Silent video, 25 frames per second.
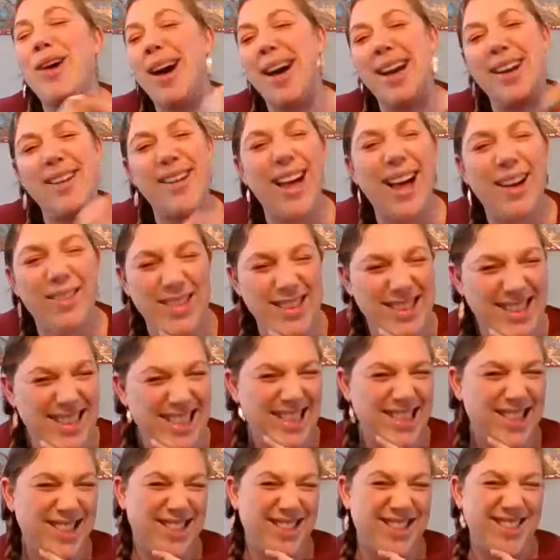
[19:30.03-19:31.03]
I will
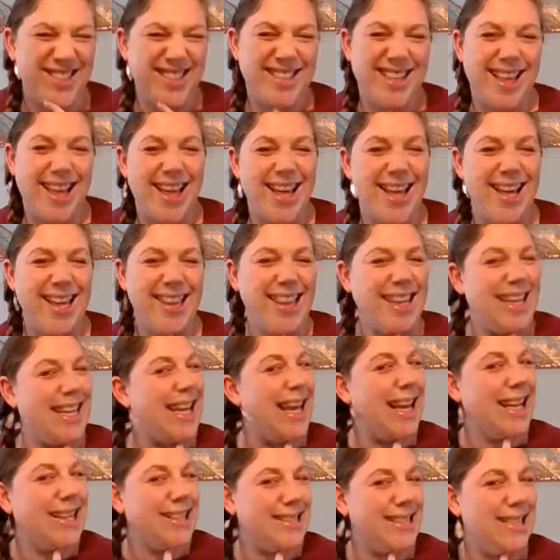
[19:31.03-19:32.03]
discuss that in the
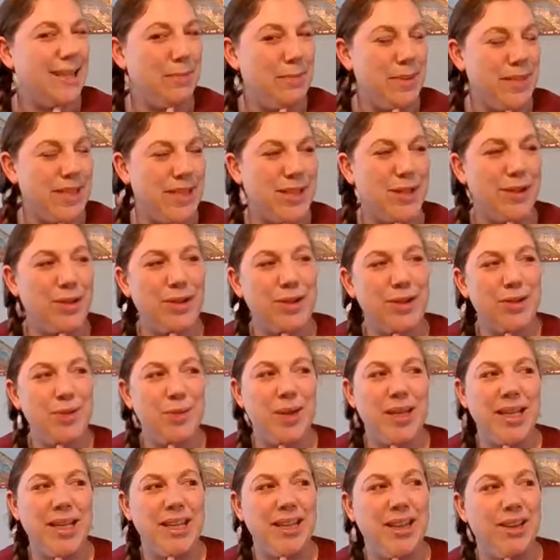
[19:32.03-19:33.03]
next episode
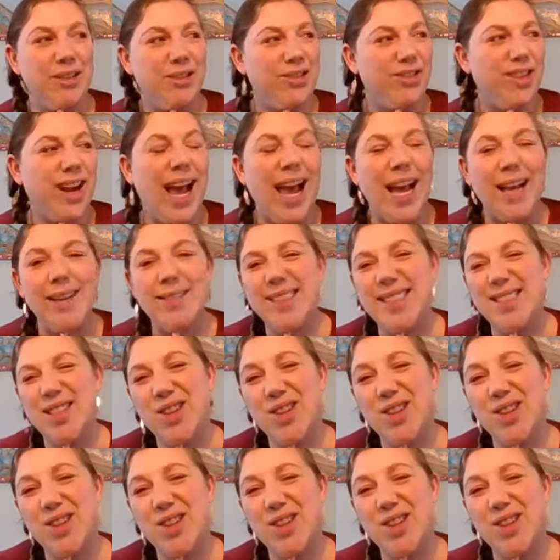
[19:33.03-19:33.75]
when it arrives.